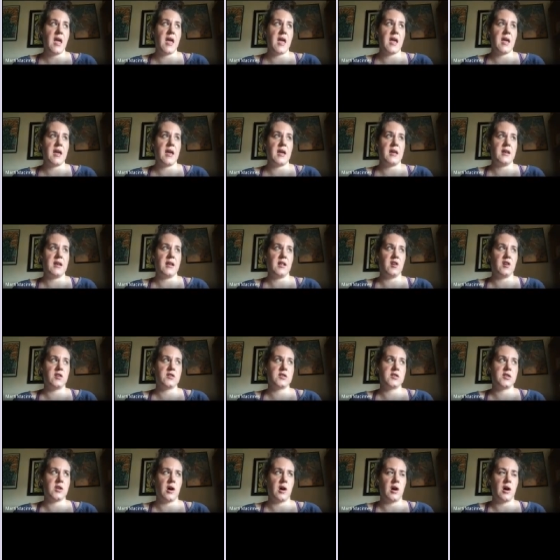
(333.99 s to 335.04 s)
and it
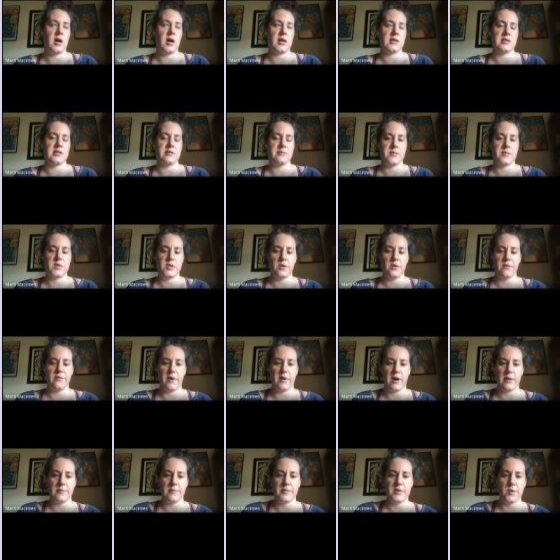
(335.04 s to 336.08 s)
looks awesome so
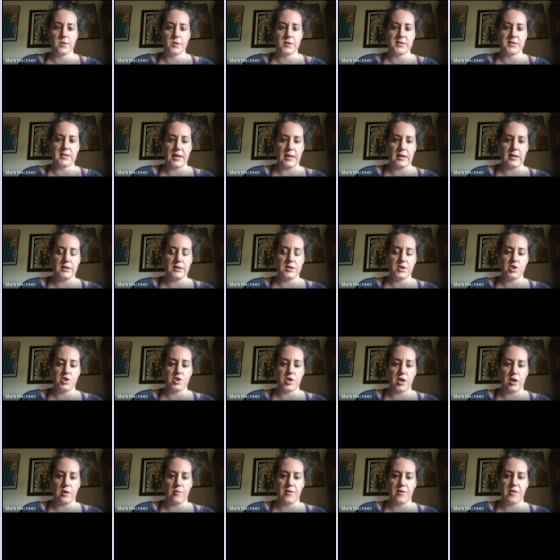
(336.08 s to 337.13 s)
far i'm so excited to
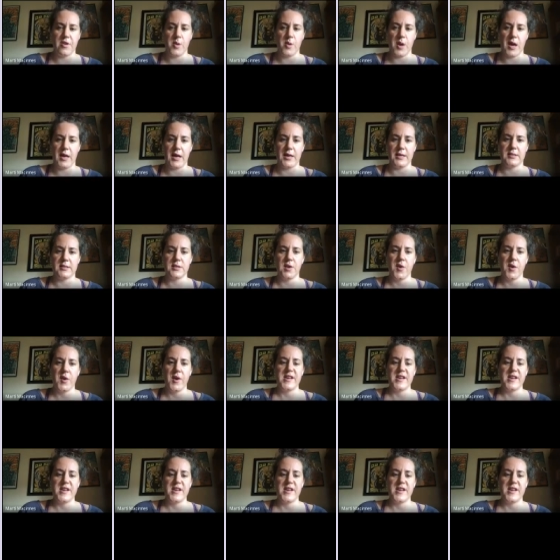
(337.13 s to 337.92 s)
share it with you guys